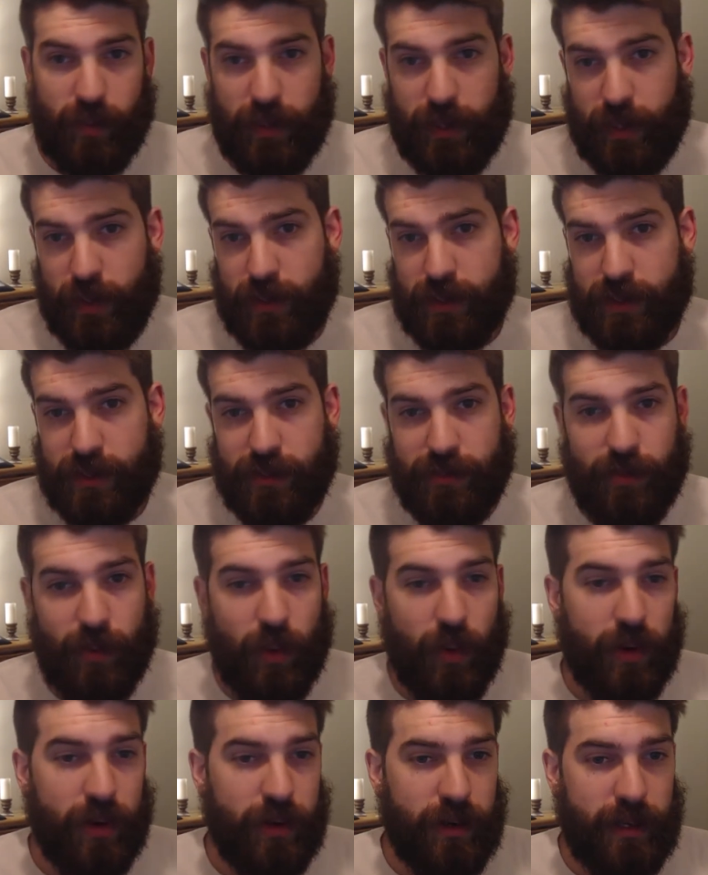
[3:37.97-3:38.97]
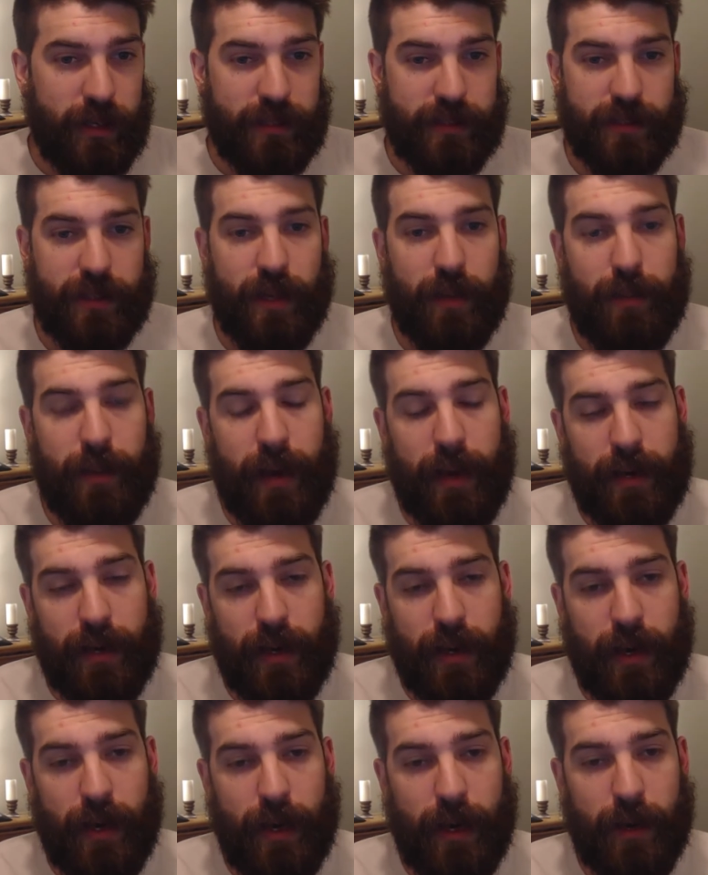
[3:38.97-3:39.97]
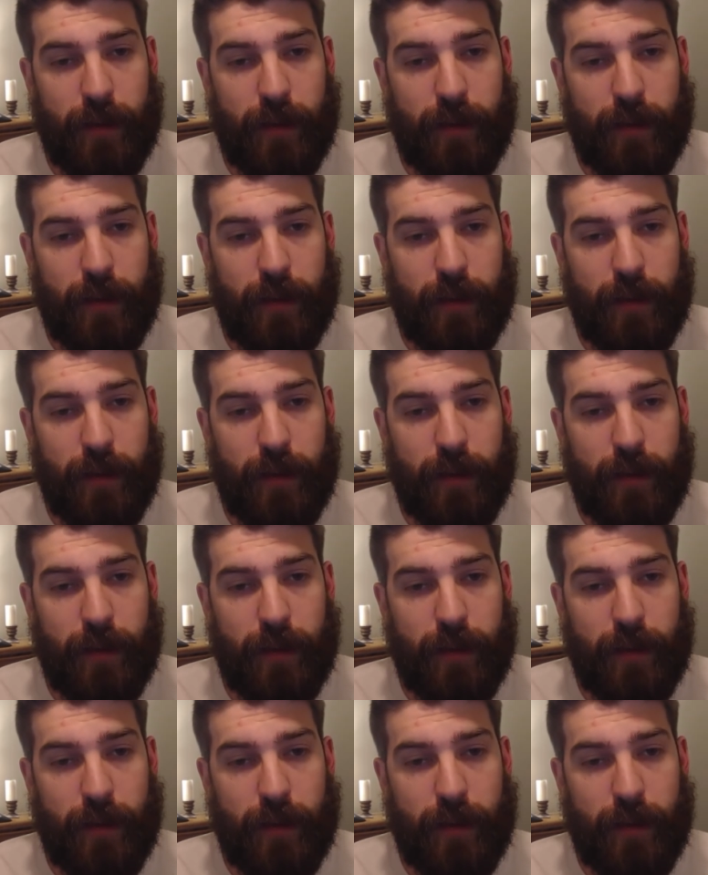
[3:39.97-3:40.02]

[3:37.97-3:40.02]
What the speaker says: uses it for. It's not bad.